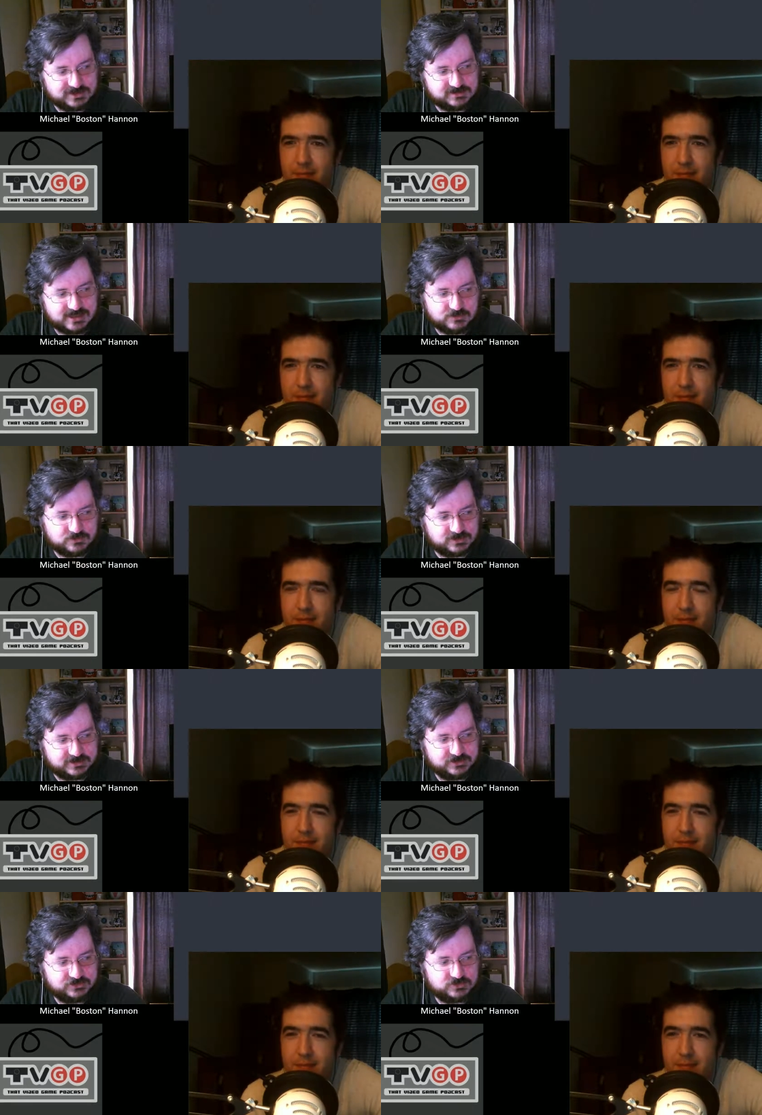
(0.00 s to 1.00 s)
Speaker 1: loud
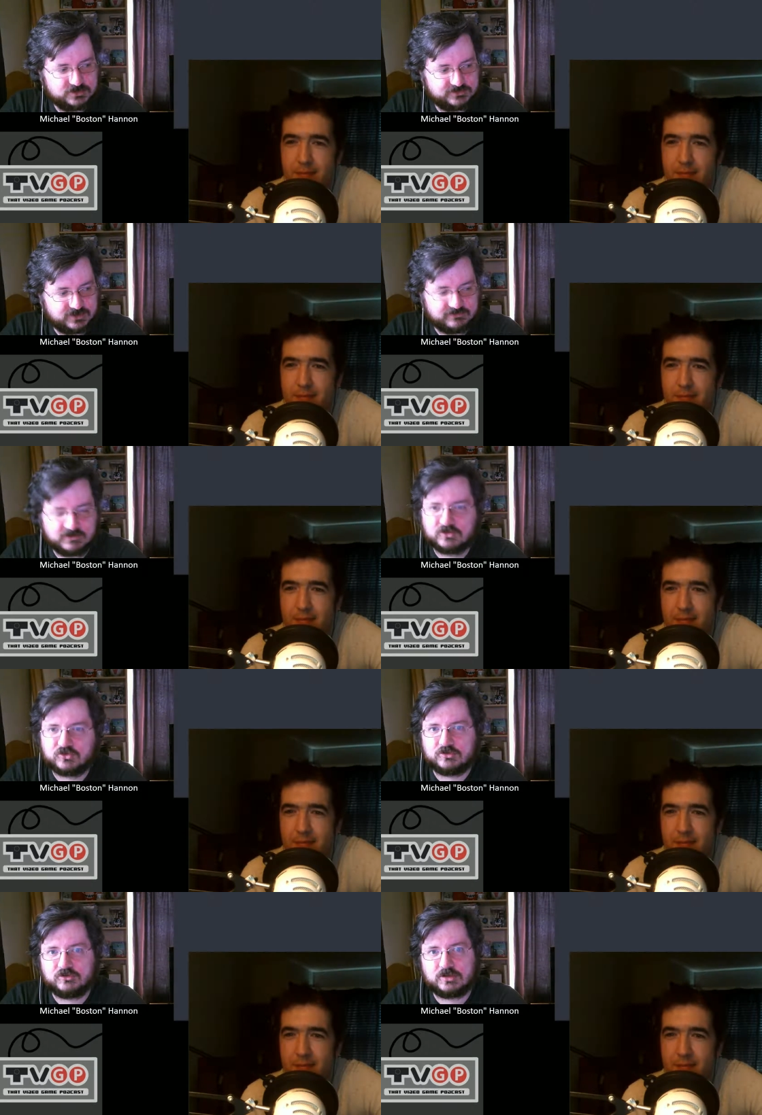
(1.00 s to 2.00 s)
clicking noise, and then
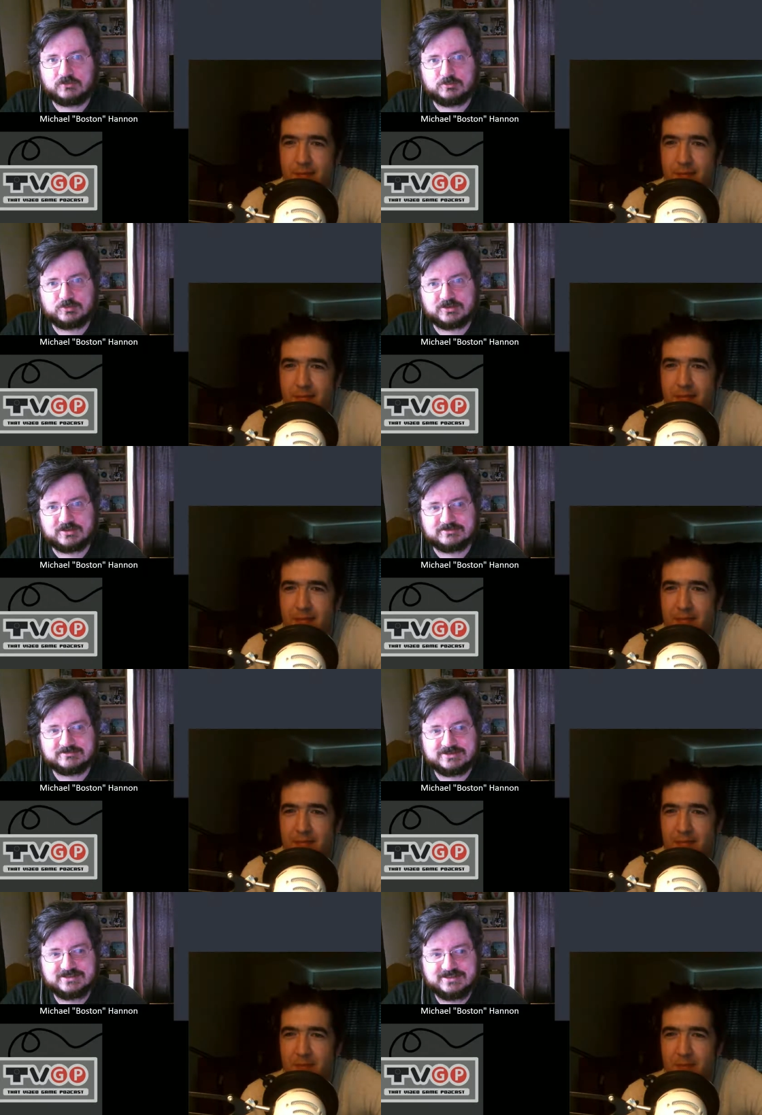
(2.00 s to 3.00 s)
turns off completely.
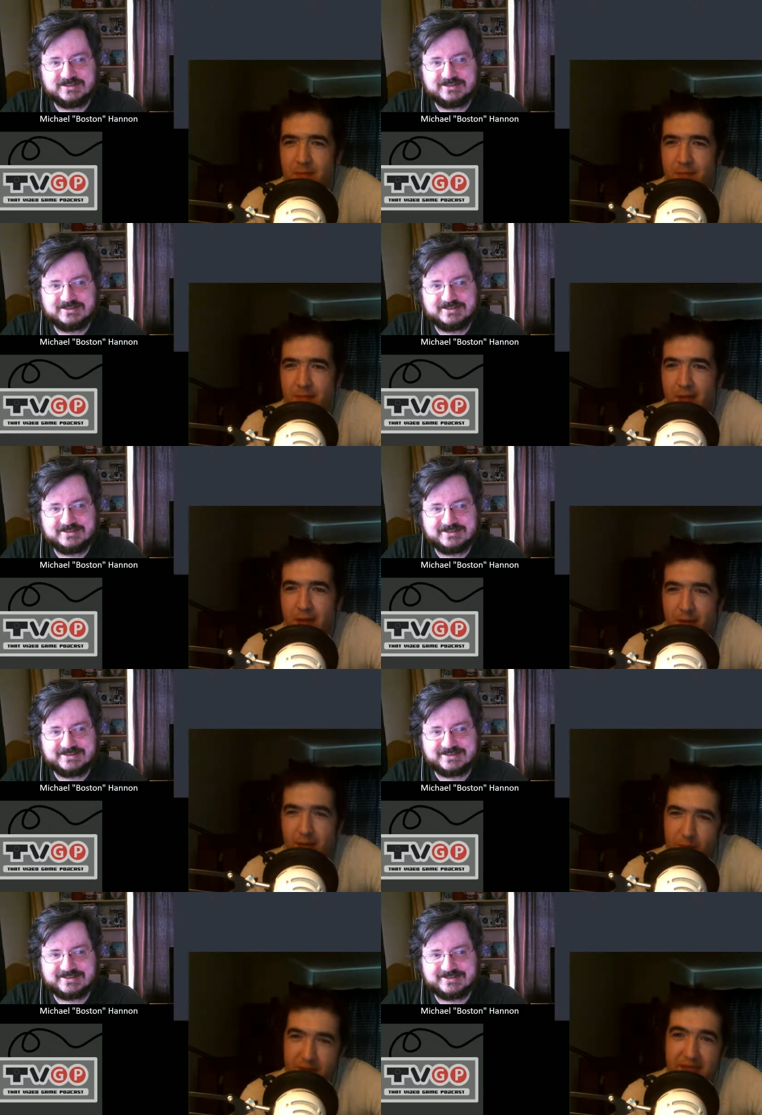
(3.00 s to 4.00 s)

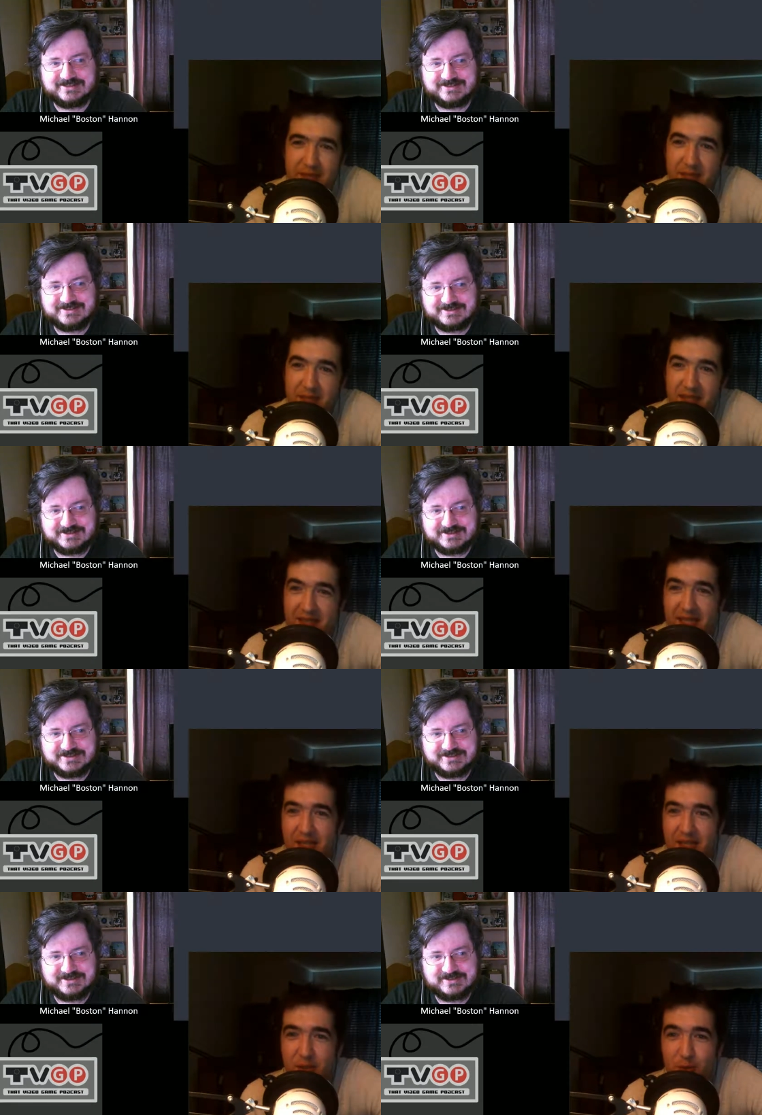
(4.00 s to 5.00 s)
Speaker 2: Was that
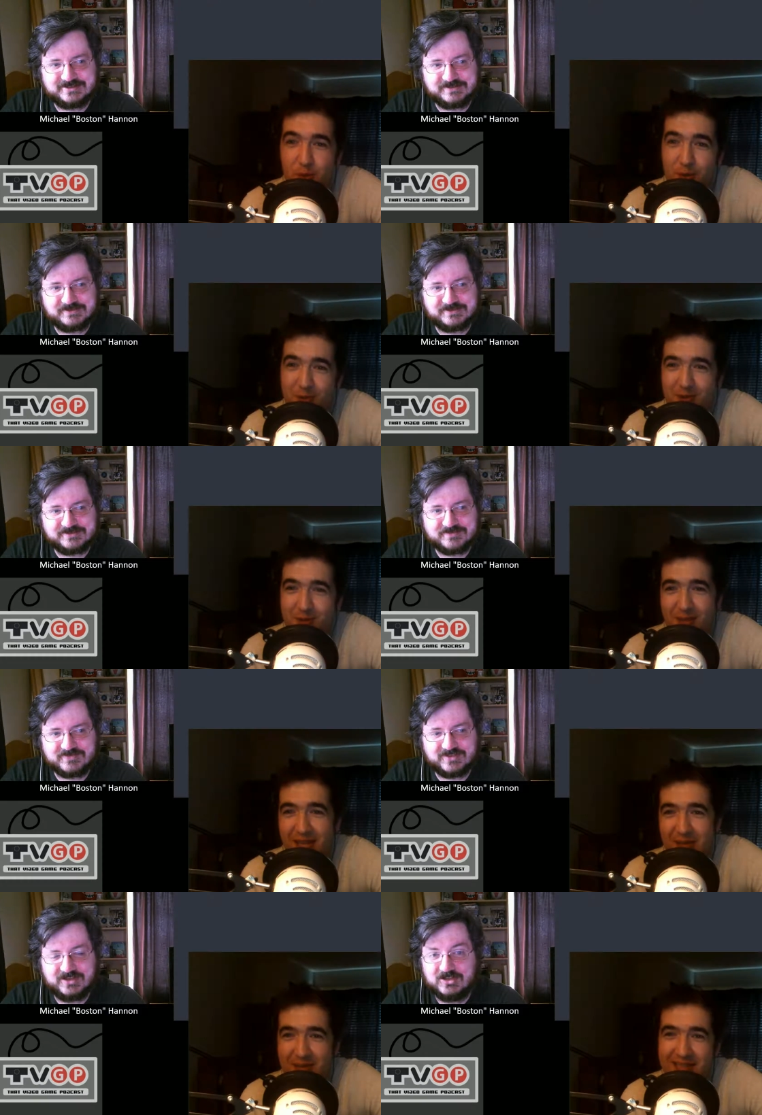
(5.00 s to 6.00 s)
immediately Google
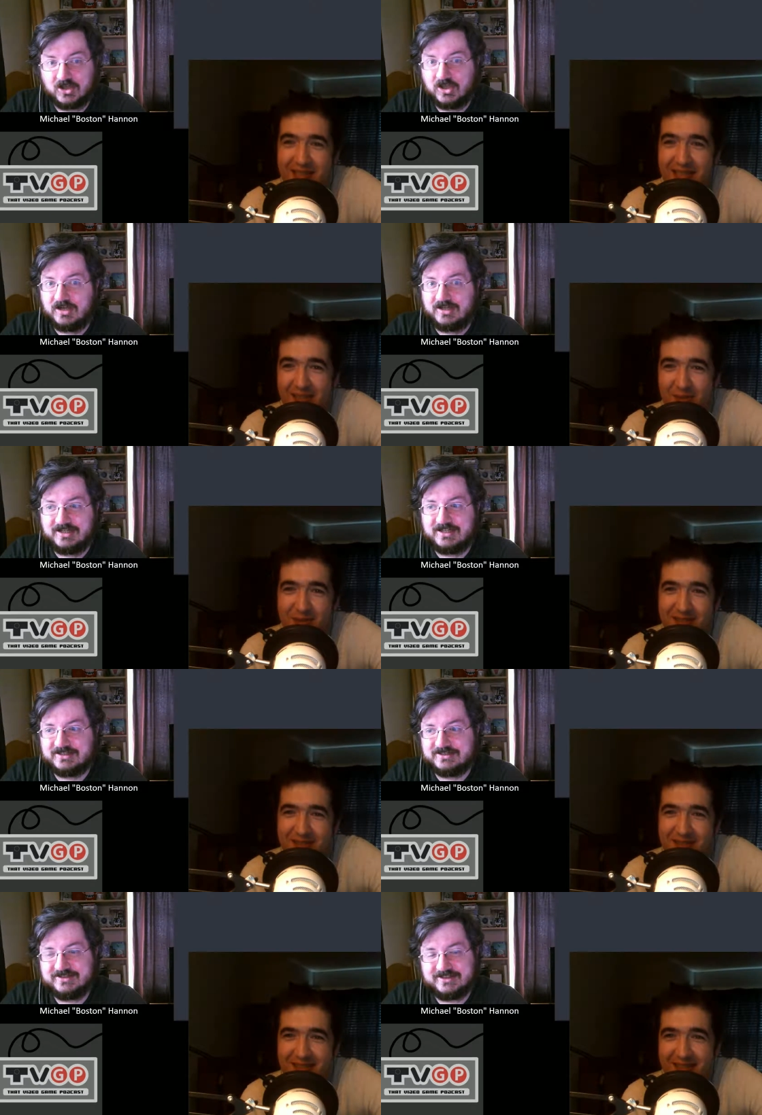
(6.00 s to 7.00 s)
loud clicking
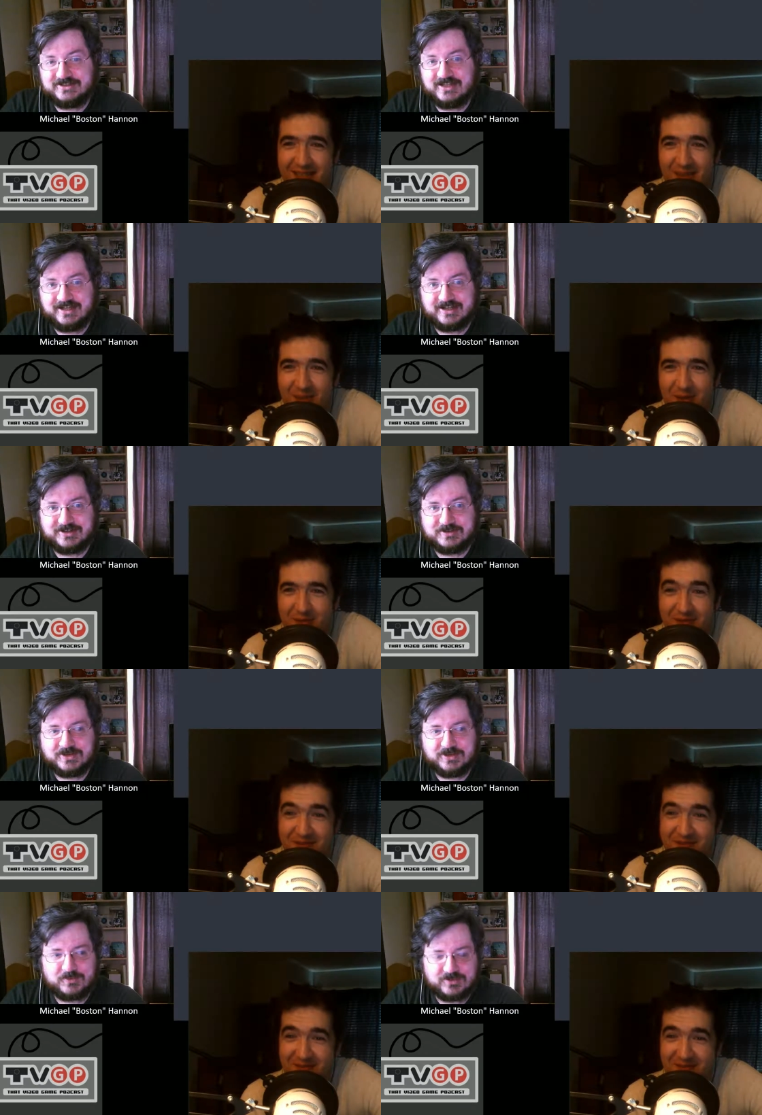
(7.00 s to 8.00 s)
noise? Yeah, it,
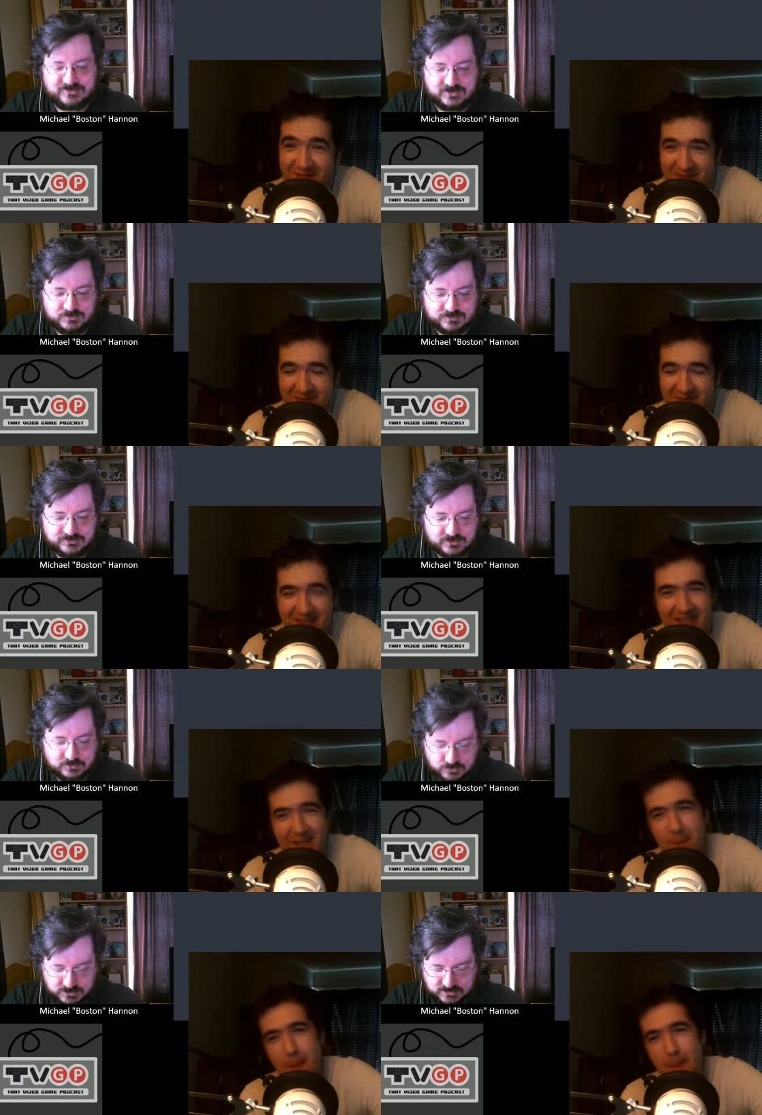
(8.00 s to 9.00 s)
Speaker 1: it was, and everyone's like,
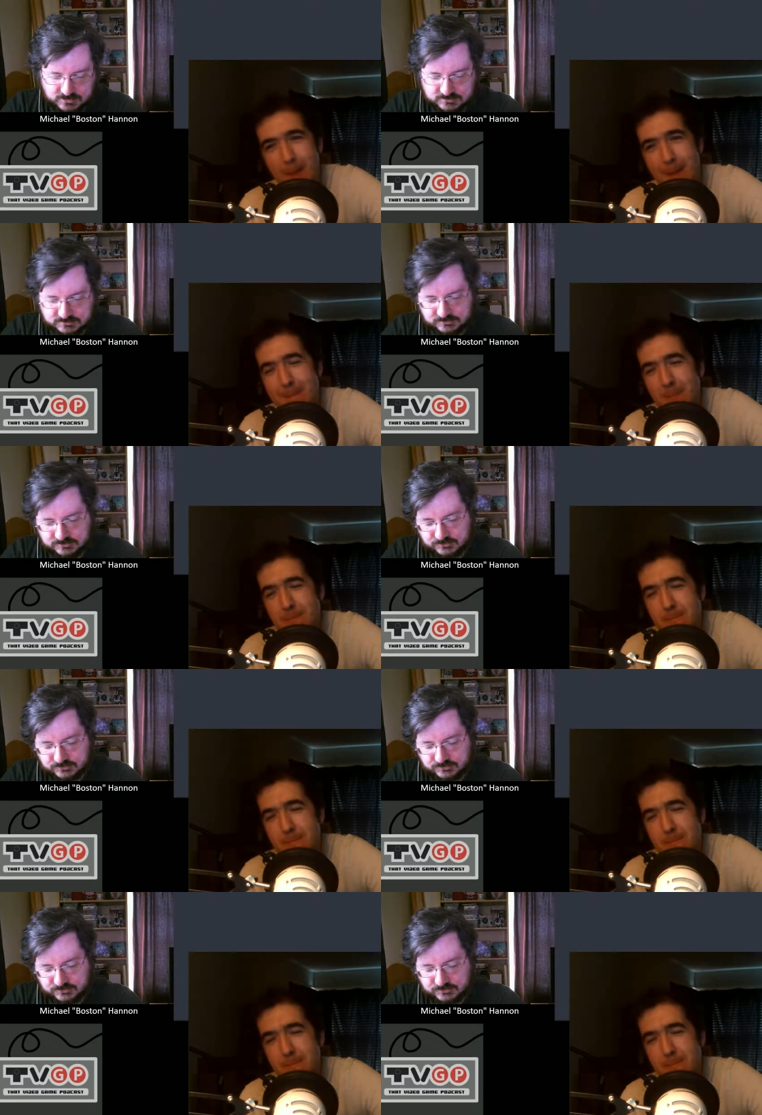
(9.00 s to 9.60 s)
"Well, you're